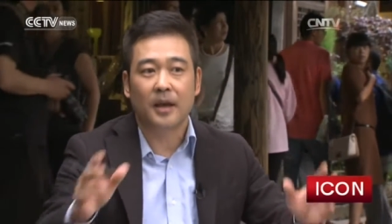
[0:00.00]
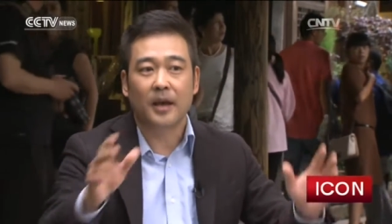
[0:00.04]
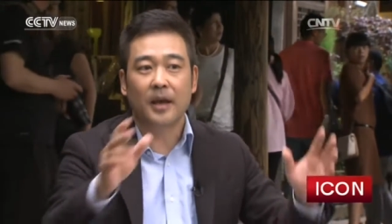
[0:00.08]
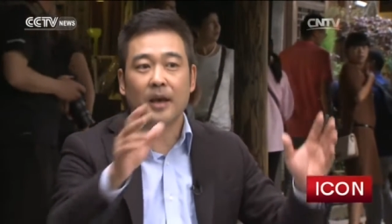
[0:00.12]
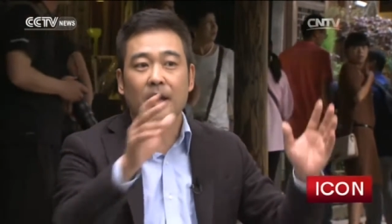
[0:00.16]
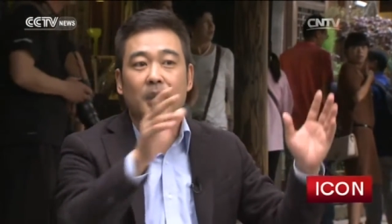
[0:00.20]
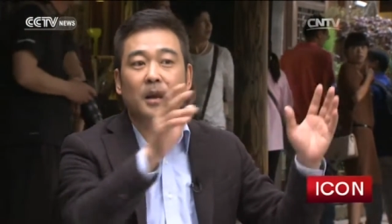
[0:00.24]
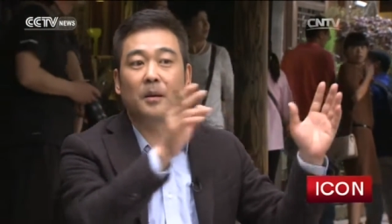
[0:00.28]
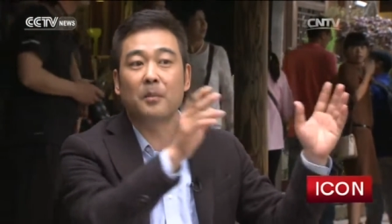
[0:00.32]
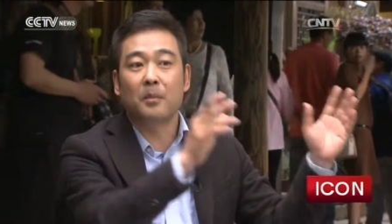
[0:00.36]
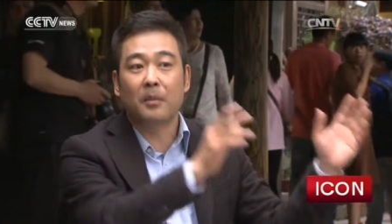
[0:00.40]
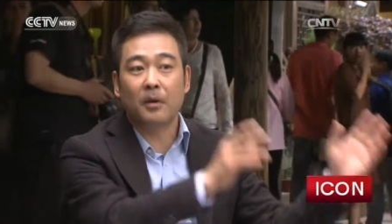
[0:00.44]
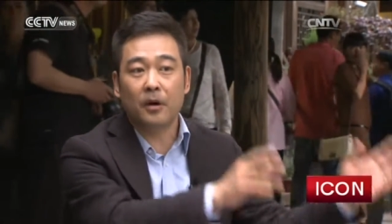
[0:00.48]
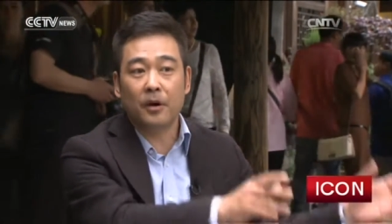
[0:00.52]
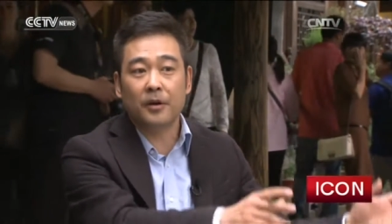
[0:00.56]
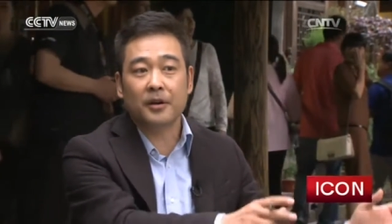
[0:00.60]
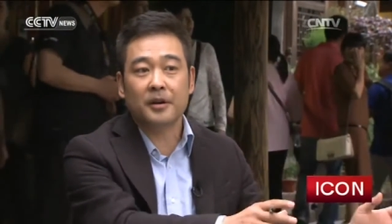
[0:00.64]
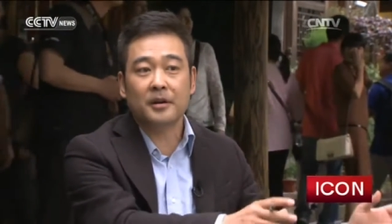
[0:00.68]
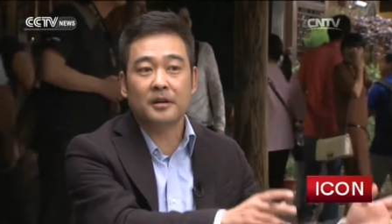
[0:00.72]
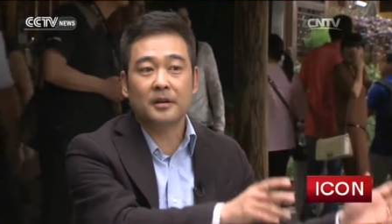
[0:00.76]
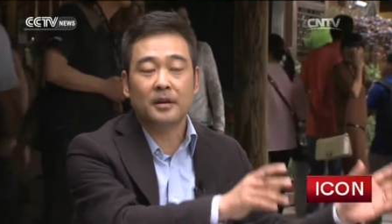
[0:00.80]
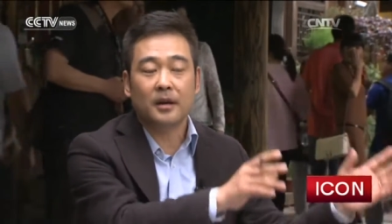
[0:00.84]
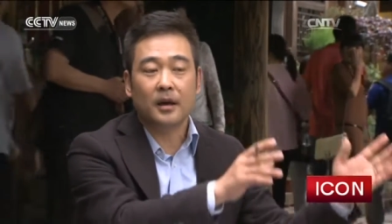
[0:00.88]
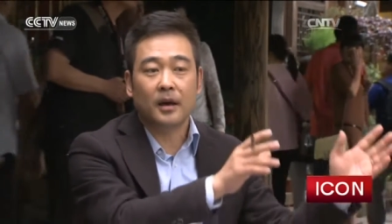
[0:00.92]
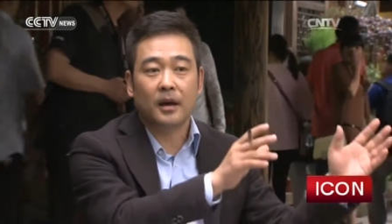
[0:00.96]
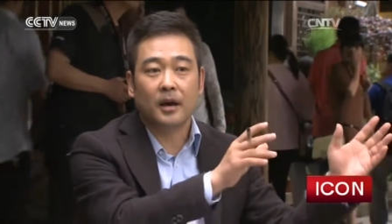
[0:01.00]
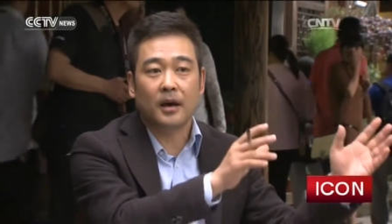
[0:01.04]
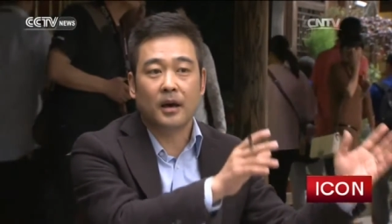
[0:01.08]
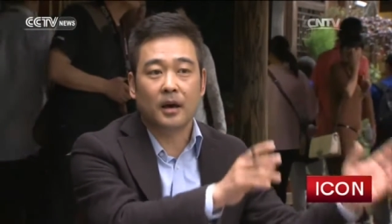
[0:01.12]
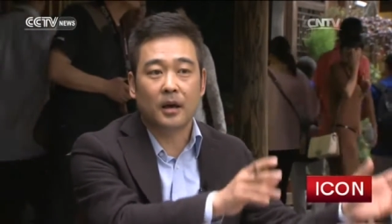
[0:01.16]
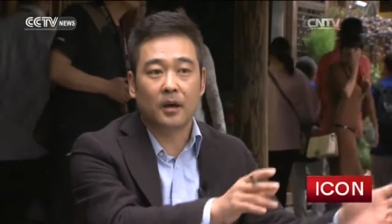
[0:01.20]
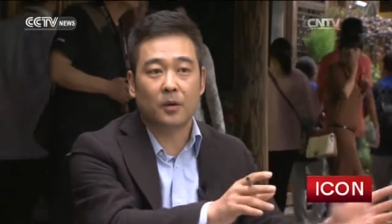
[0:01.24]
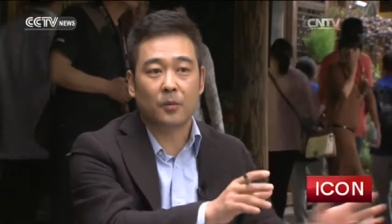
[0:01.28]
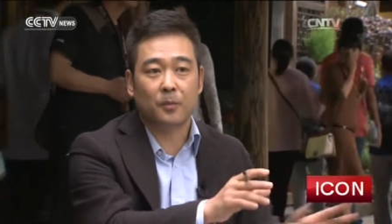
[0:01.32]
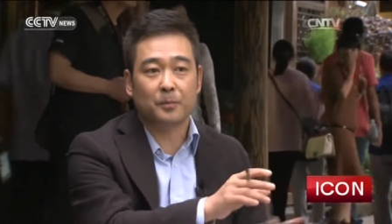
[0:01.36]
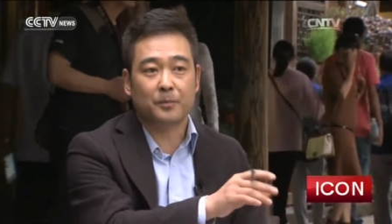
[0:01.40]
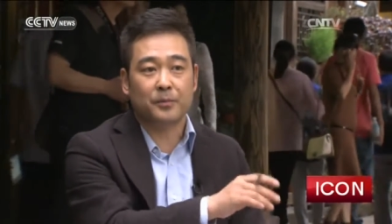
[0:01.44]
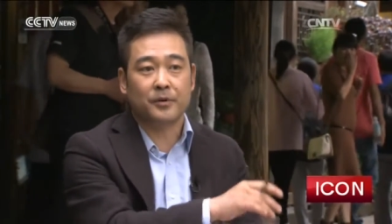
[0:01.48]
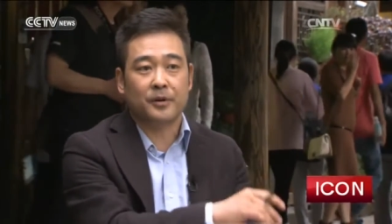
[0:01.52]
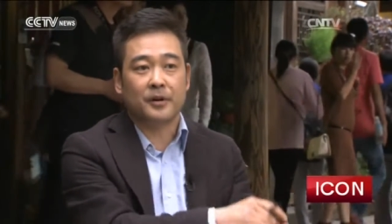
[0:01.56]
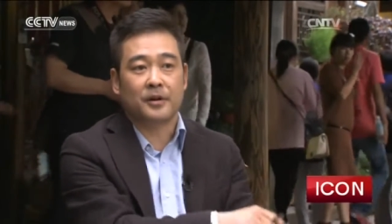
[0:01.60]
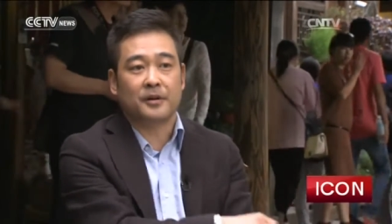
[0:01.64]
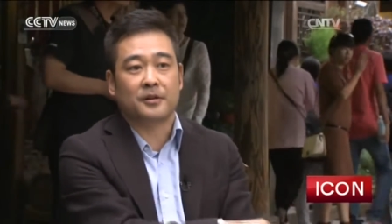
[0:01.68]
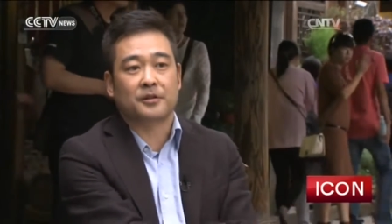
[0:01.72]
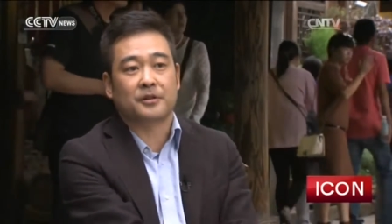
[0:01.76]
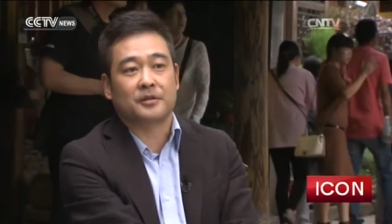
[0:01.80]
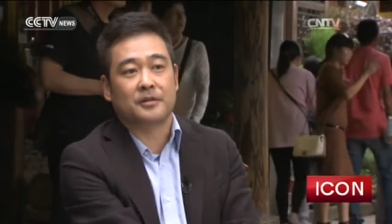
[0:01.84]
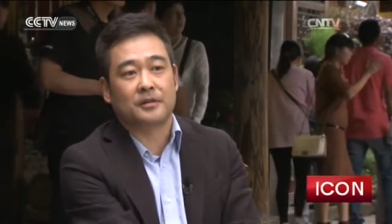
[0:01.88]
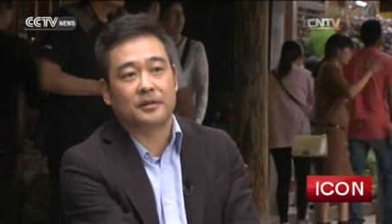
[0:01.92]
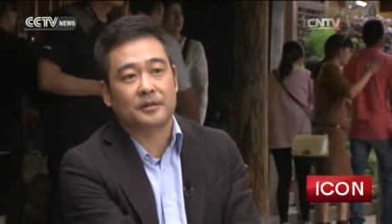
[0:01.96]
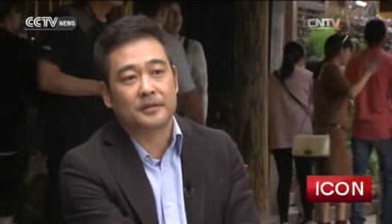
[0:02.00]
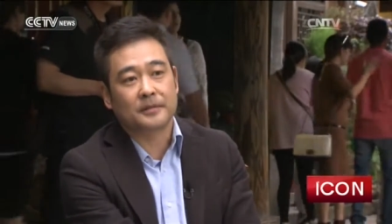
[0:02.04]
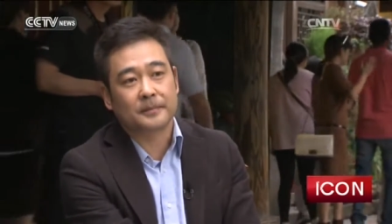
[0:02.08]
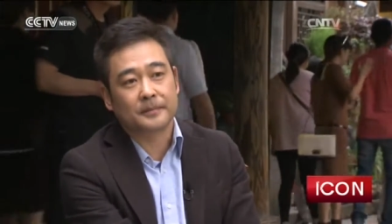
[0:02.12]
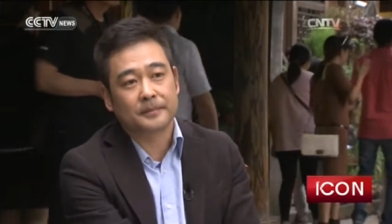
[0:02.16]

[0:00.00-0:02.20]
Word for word: in a modern art production?